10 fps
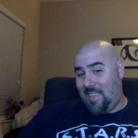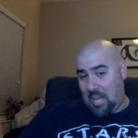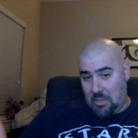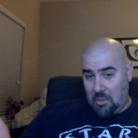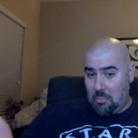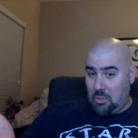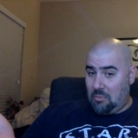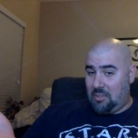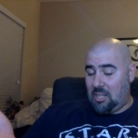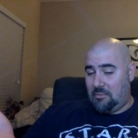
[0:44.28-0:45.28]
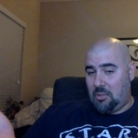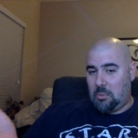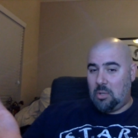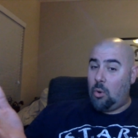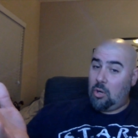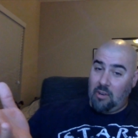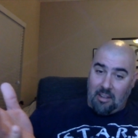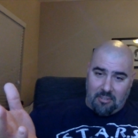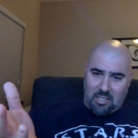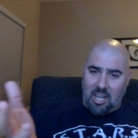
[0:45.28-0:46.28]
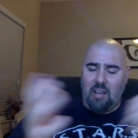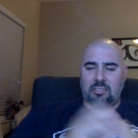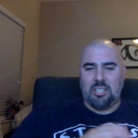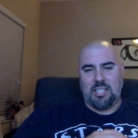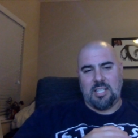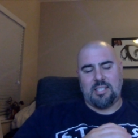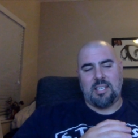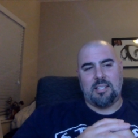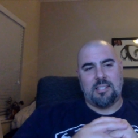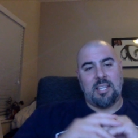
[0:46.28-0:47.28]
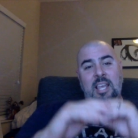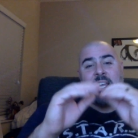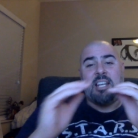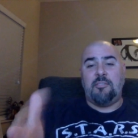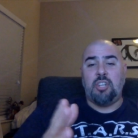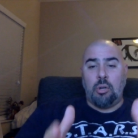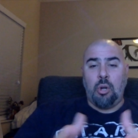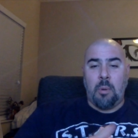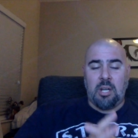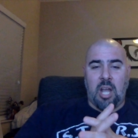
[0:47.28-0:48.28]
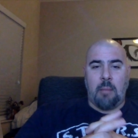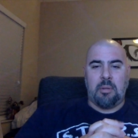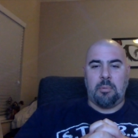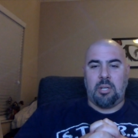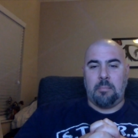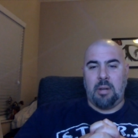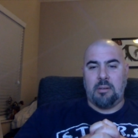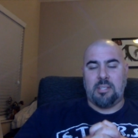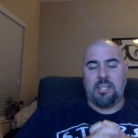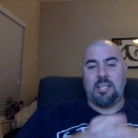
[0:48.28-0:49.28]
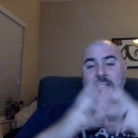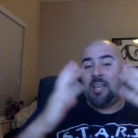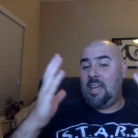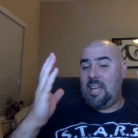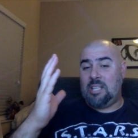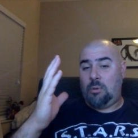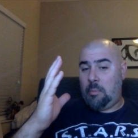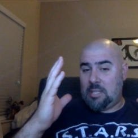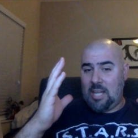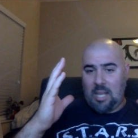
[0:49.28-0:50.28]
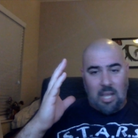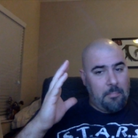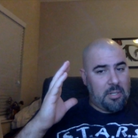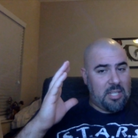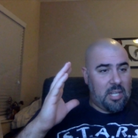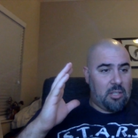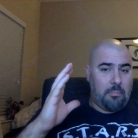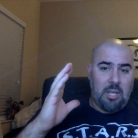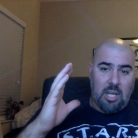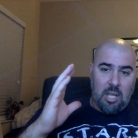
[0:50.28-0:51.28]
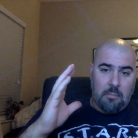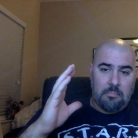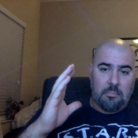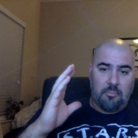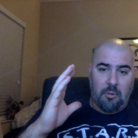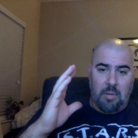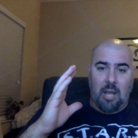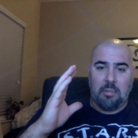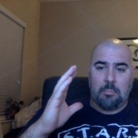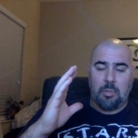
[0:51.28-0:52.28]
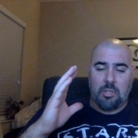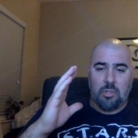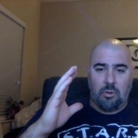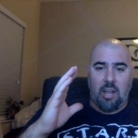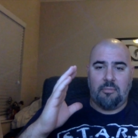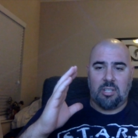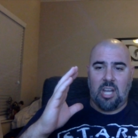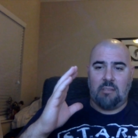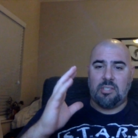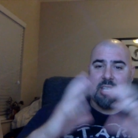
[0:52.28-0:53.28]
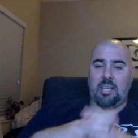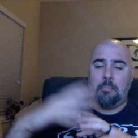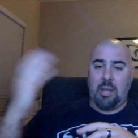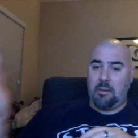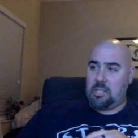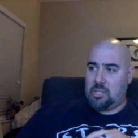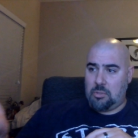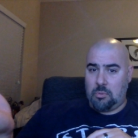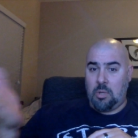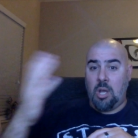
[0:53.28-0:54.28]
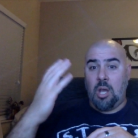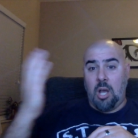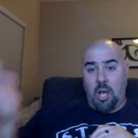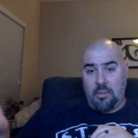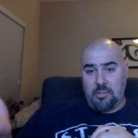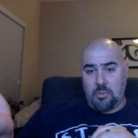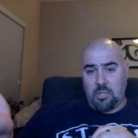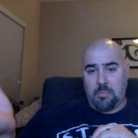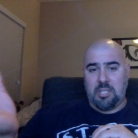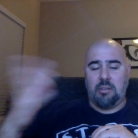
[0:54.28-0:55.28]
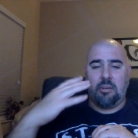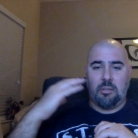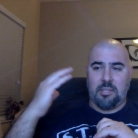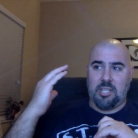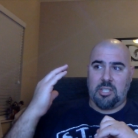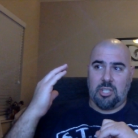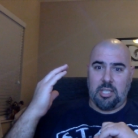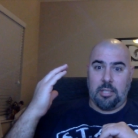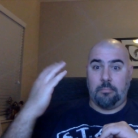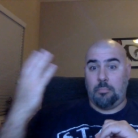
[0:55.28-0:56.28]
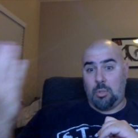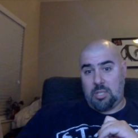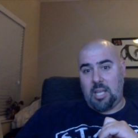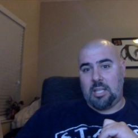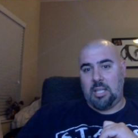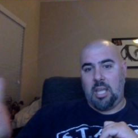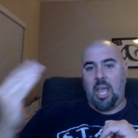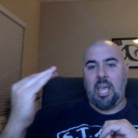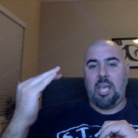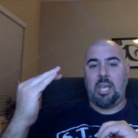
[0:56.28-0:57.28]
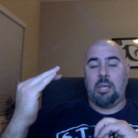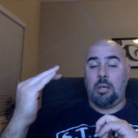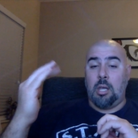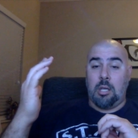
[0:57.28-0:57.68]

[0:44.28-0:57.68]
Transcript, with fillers: and the movie, if you will, or graphic novel in this sense. Now, if you don't know what comic book comparison is, it's where we take a particular medium from comic books or graphic novels and compare it to other source material, essentially, most likely a